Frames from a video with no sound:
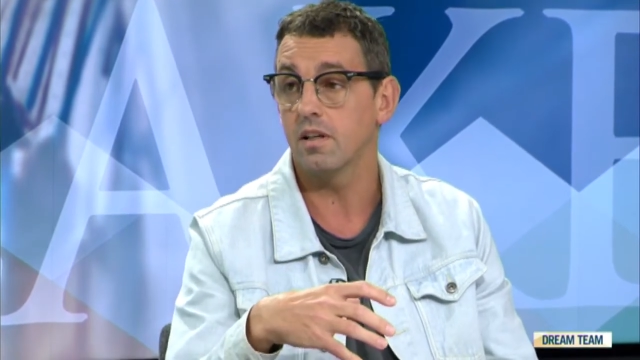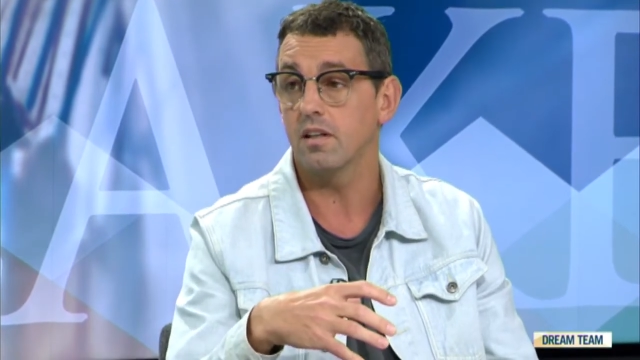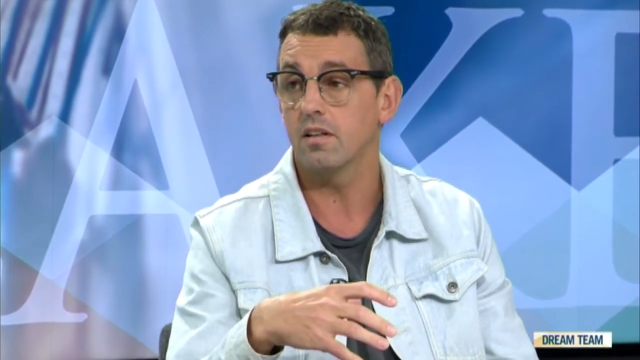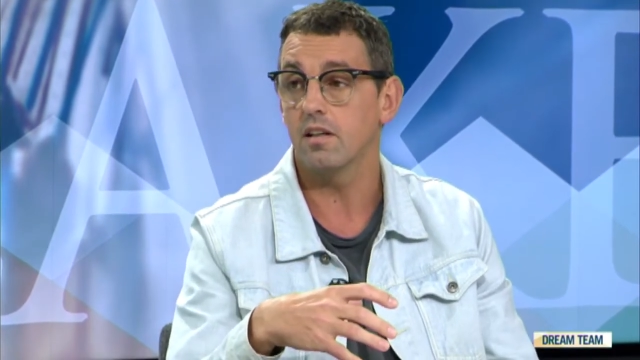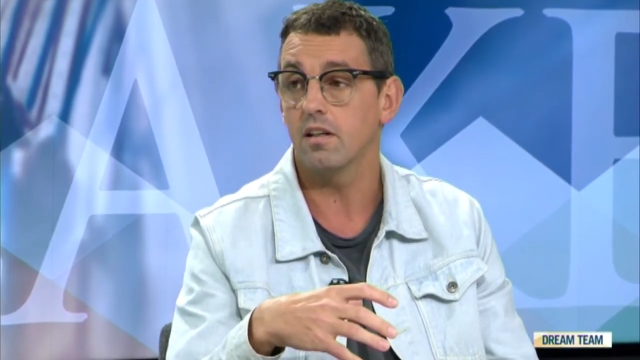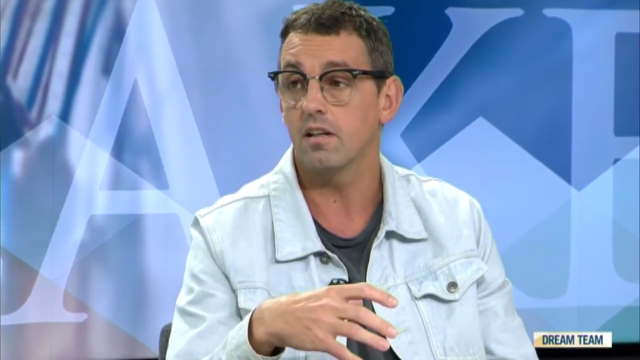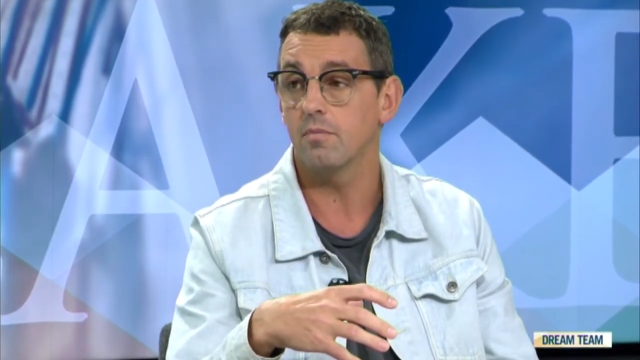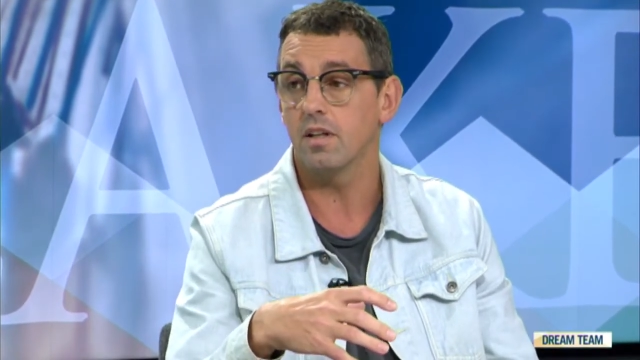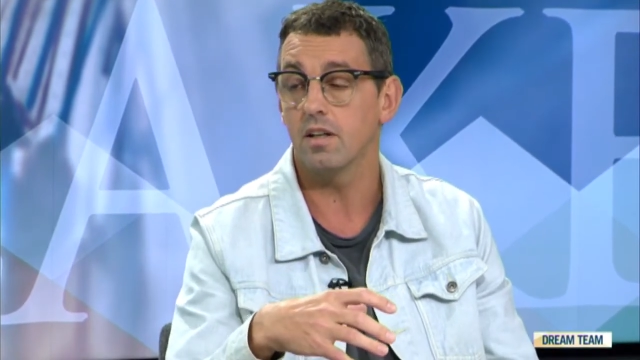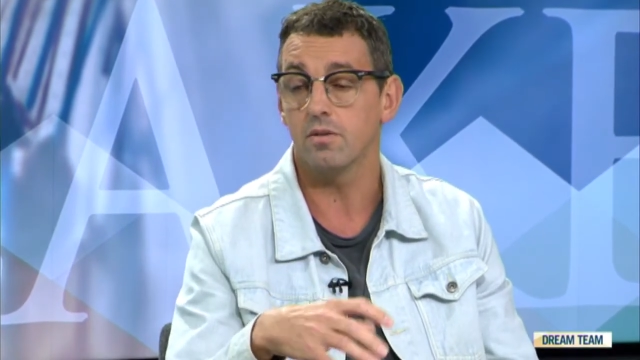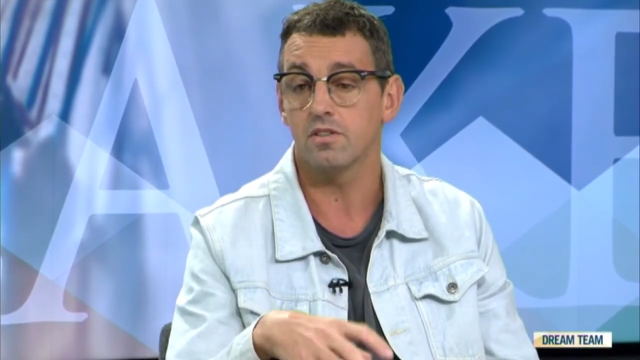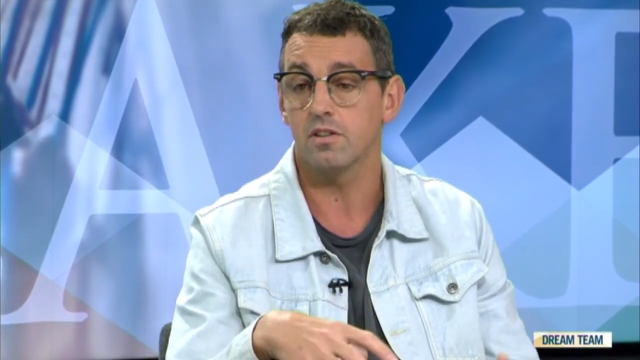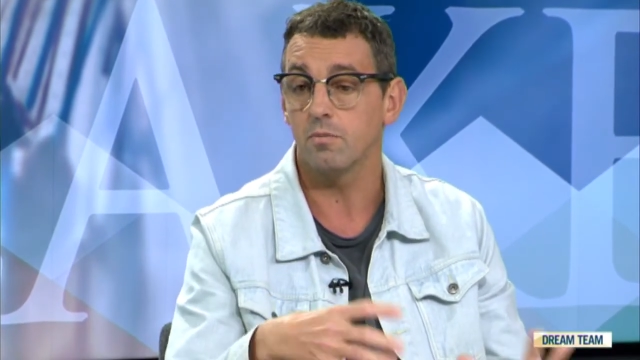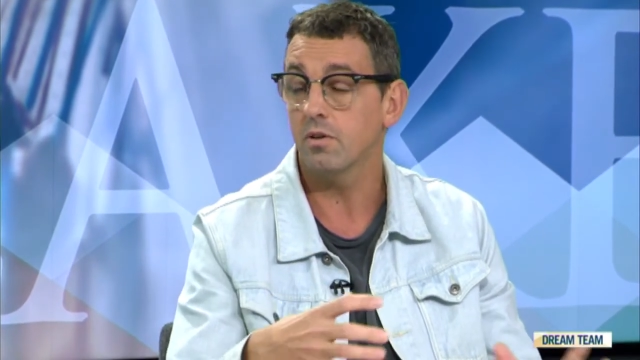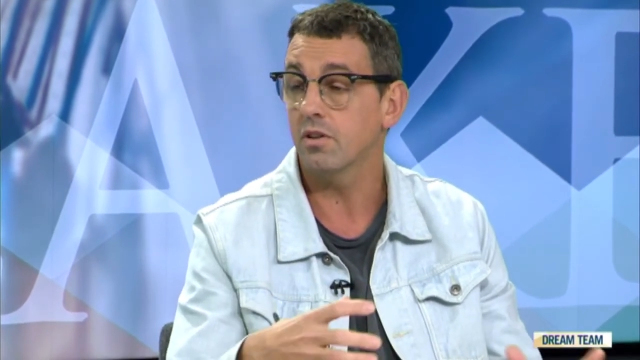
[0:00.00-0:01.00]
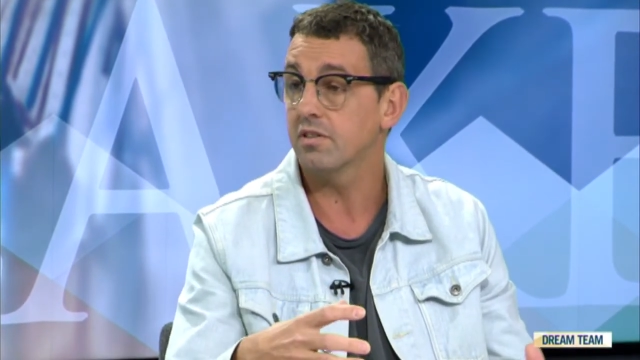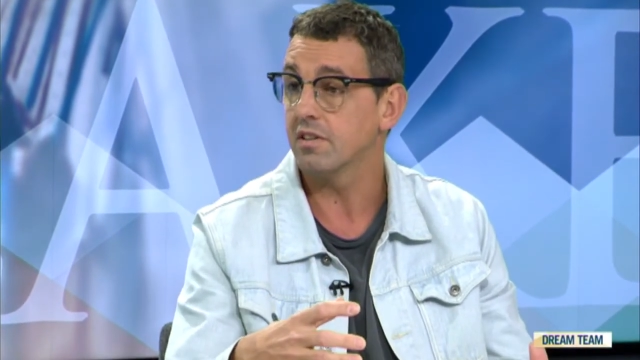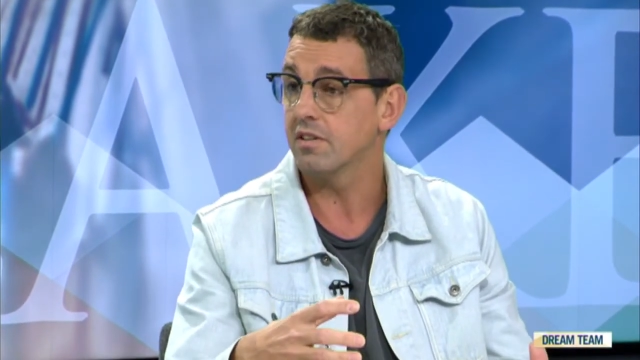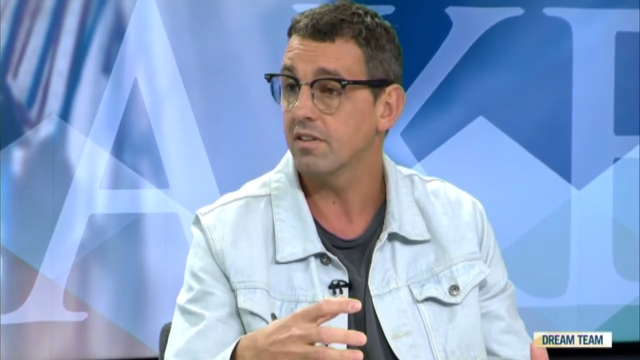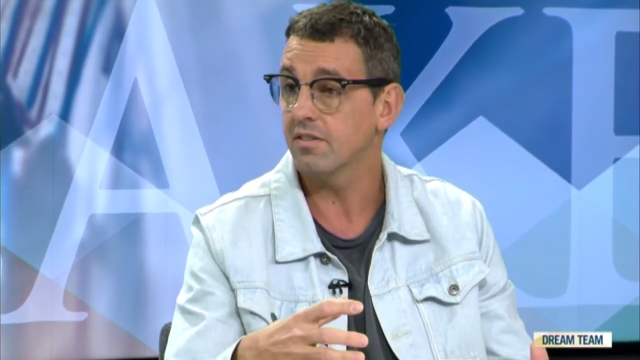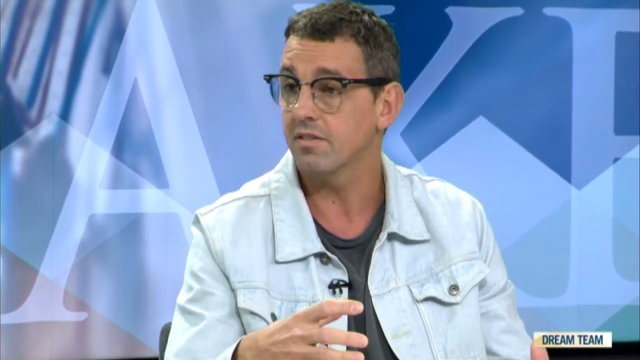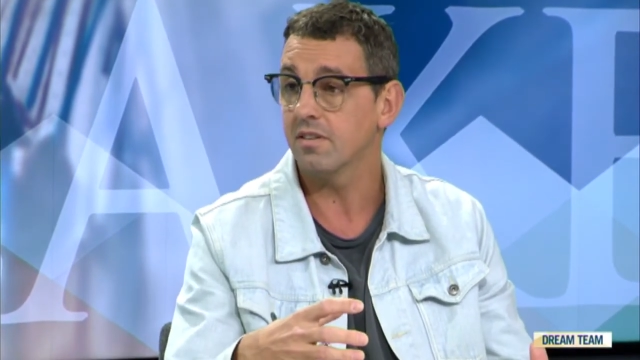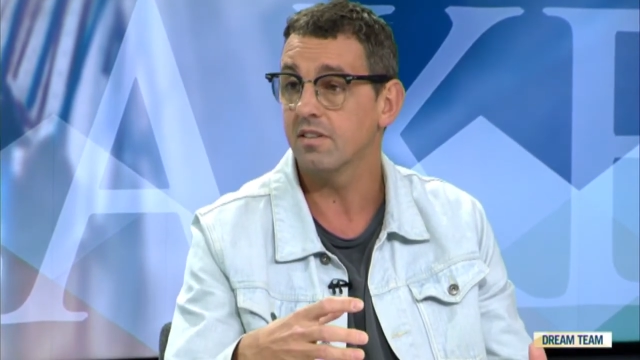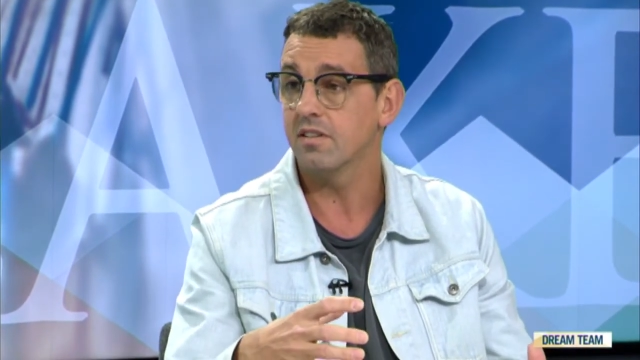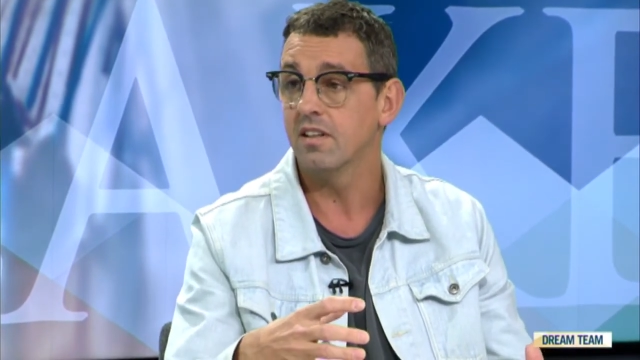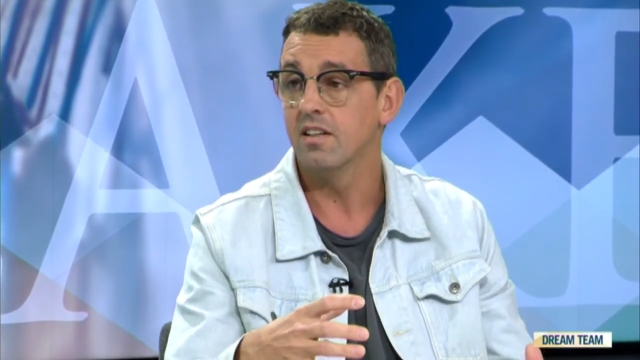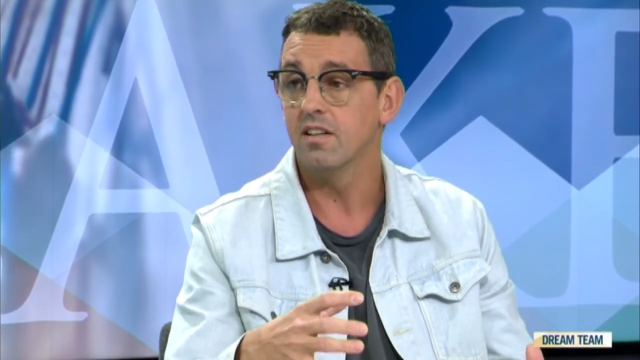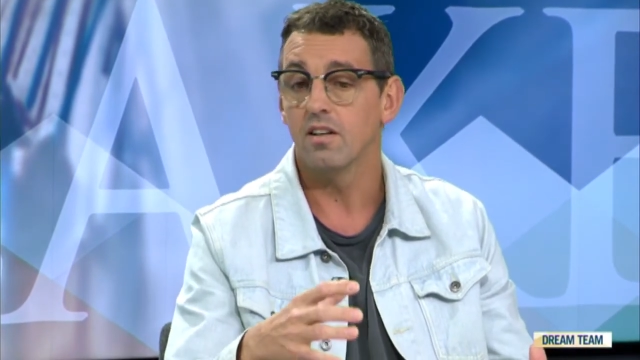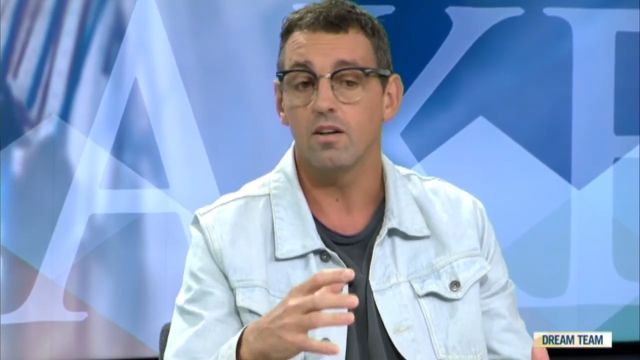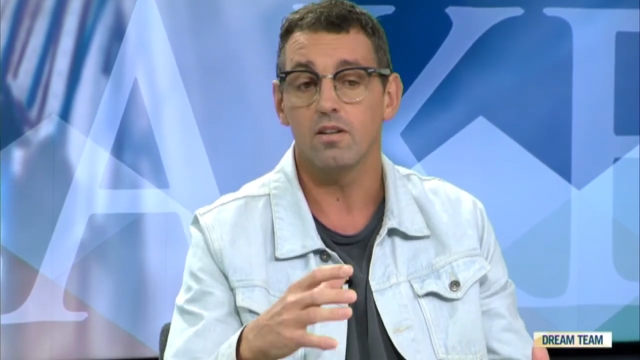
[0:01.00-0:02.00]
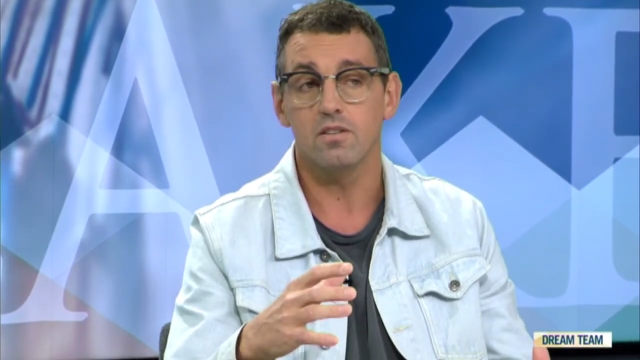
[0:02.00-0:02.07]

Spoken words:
and that I was a good person, you know, and I